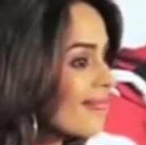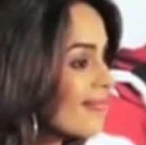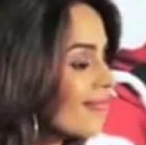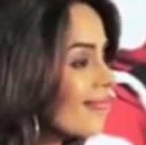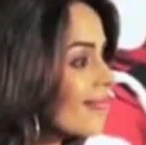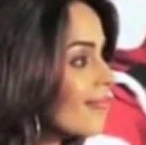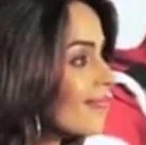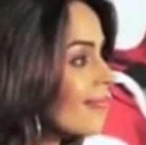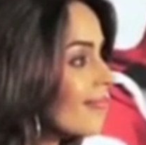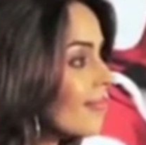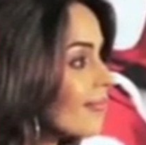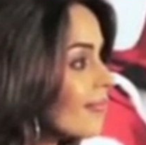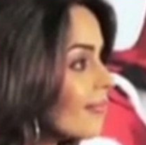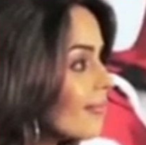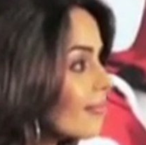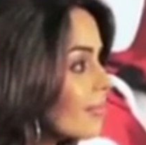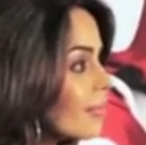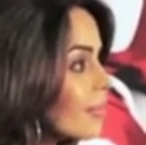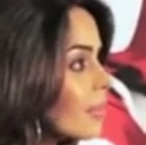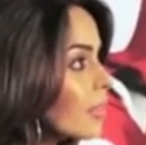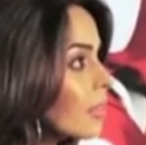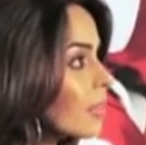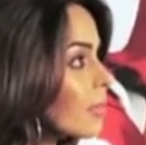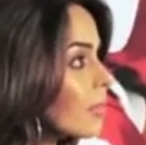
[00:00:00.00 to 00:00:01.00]

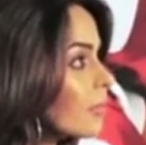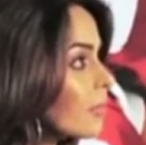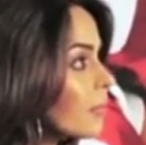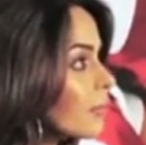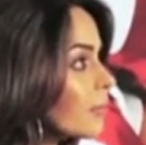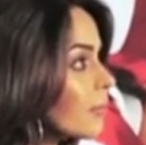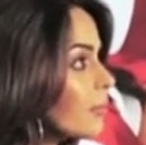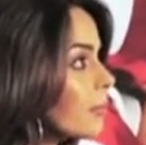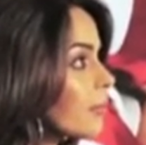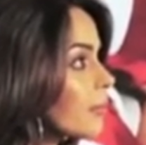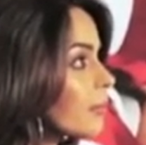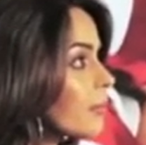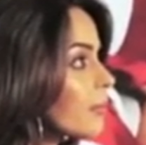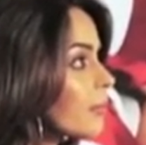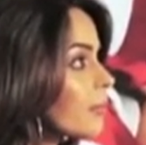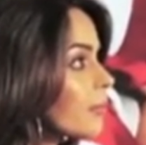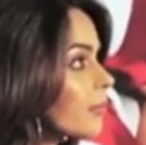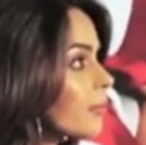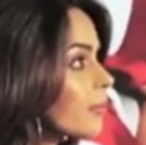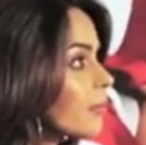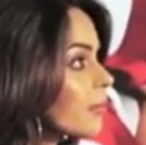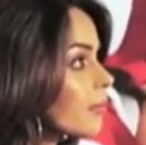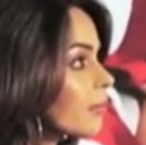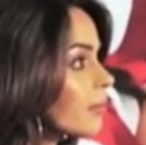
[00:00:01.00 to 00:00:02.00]

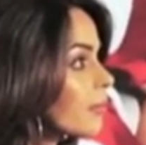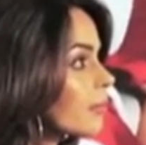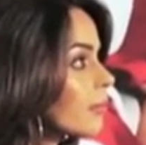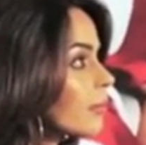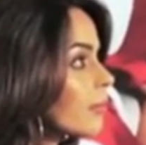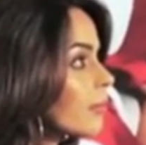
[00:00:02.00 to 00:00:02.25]
No words are spoken by the person on screen.